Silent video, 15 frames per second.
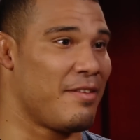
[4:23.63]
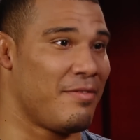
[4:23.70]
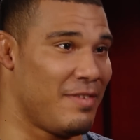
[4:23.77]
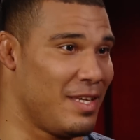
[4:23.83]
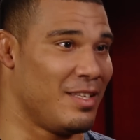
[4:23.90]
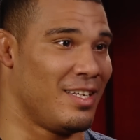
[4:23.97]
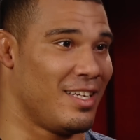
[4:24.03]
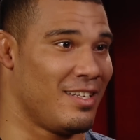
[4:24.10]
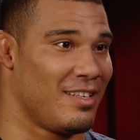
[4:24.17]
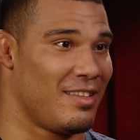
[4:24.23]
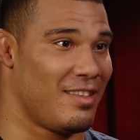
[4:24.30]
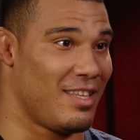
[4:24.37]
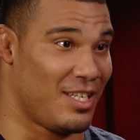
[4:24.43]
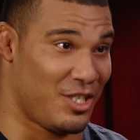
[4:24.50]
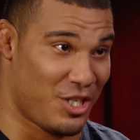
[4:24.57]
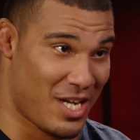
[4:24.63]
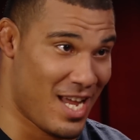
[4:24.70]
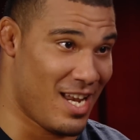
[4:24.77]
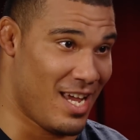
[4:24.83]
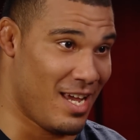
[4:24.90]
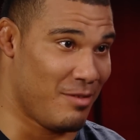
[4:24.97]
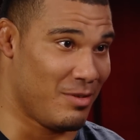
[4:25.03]
feeling that
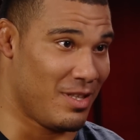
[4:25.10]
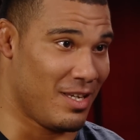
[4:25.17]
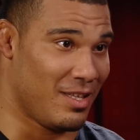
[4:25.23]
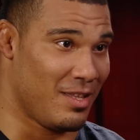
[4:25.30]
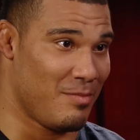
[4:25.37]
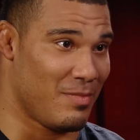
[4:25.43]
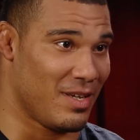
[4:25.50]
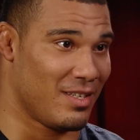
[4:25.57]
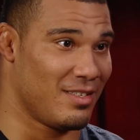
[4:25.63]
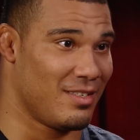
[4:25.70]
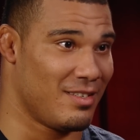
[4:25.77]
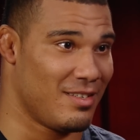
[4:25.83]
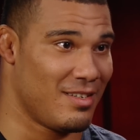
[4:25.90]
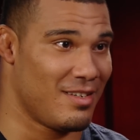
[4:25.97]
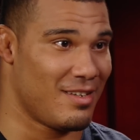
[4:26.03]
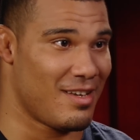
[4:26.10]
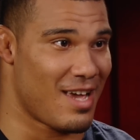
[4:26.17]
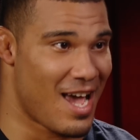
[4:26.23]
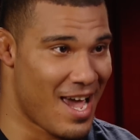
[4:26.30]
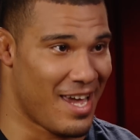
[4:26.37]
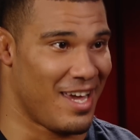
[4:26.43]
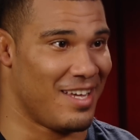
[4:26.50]
Chad had with the Olympics,
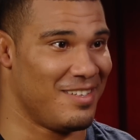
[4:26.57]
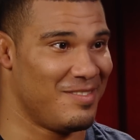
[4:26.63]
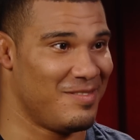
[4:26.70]
I had.